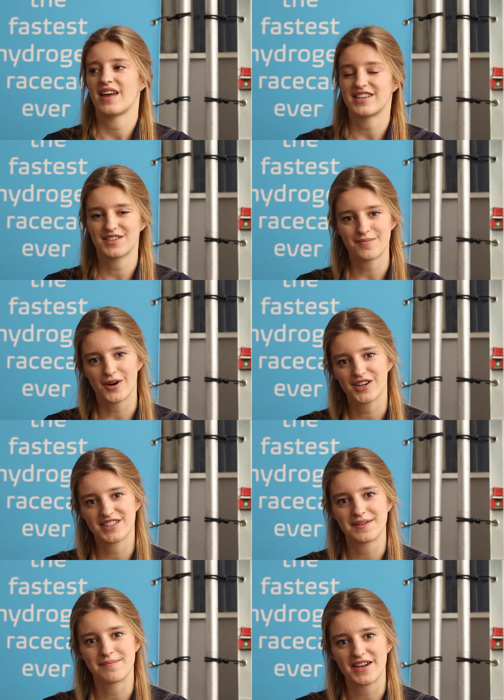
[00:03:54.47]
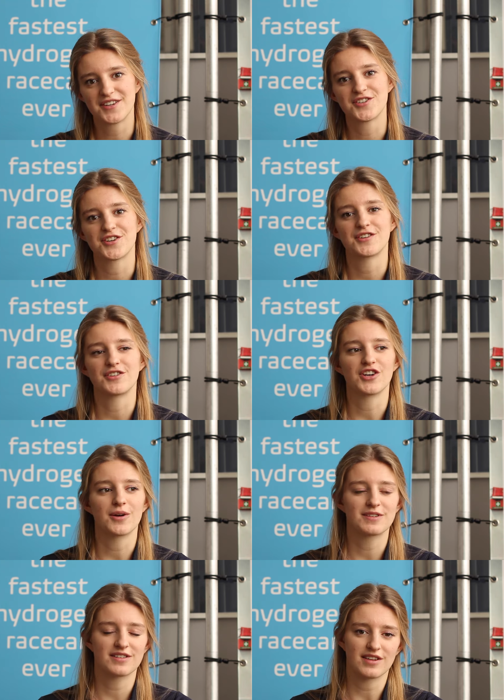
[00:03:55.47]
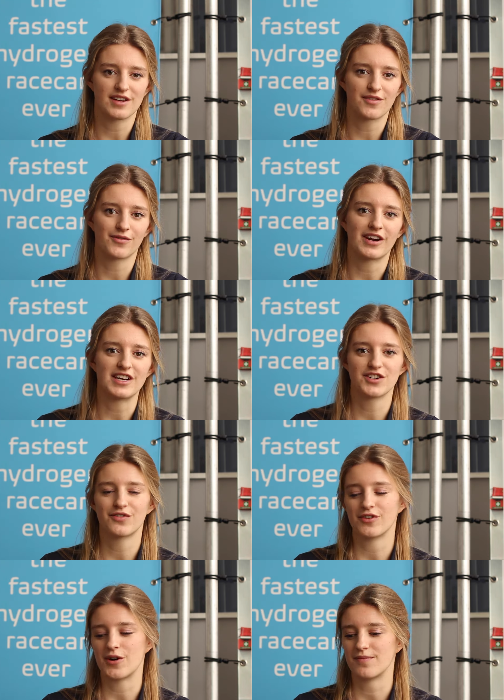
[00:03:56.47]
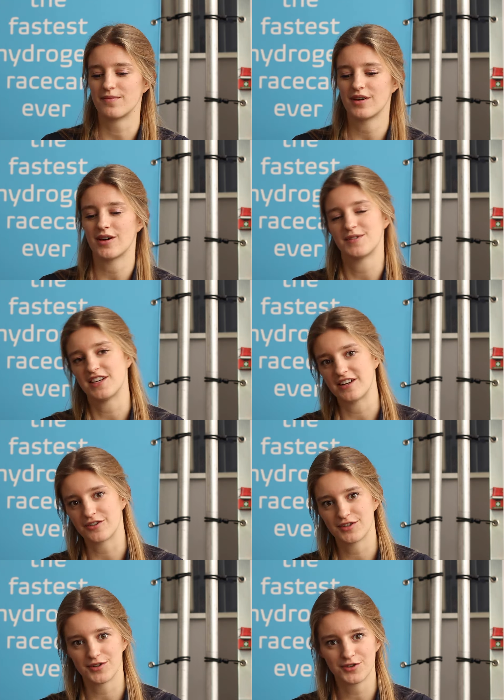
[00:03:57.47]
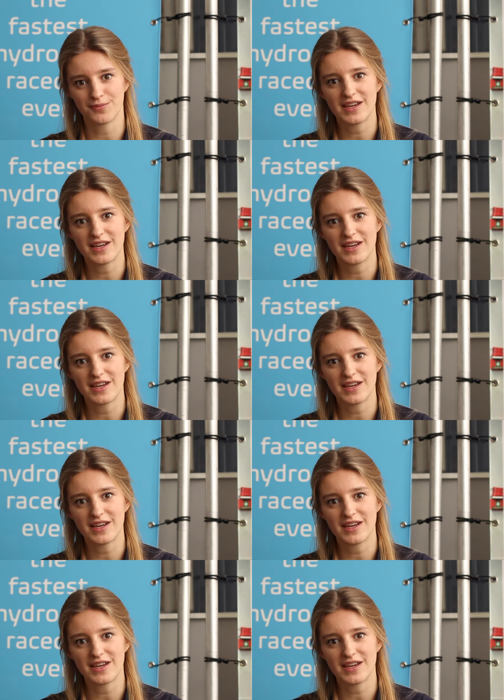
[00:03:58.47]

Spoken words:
As a marketing manager, jobs range from updating our social